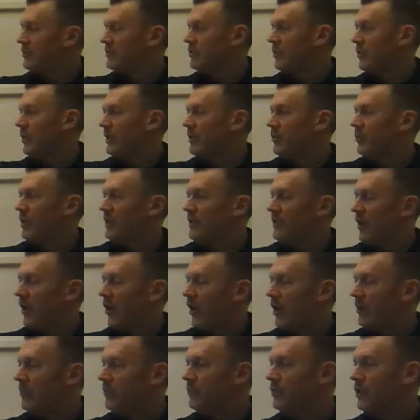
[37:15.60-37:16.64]
joint, when the
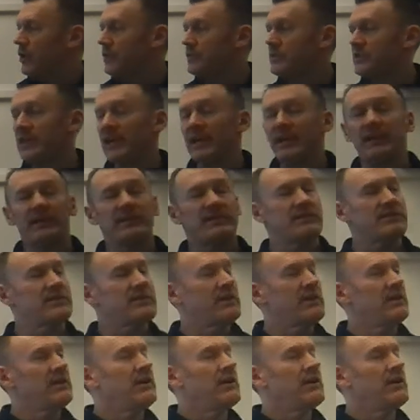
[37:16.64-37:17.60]
arm rotates,